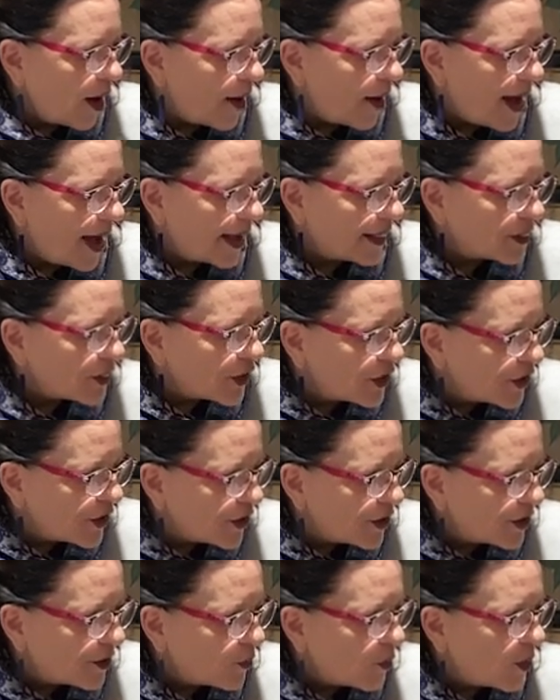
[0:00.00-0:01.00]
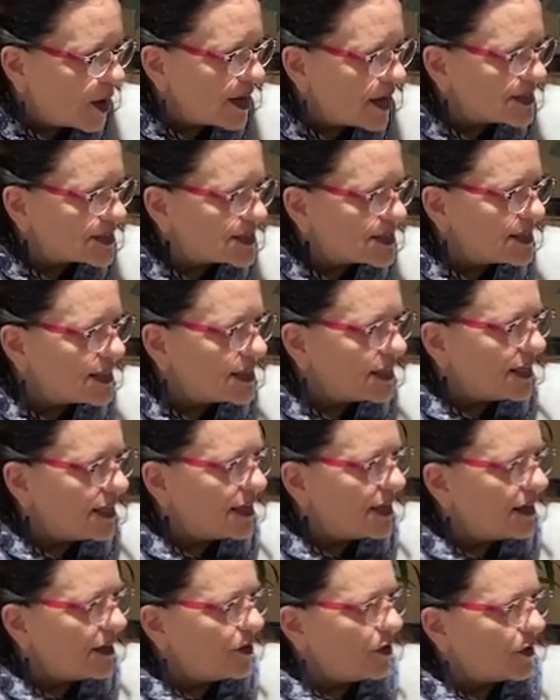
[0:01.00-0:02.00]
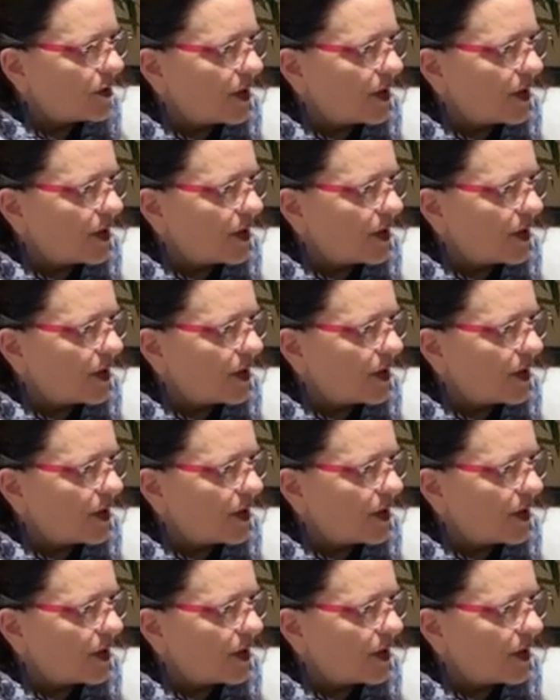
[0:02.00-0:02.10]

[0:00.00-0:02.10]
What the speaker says: what I learned was the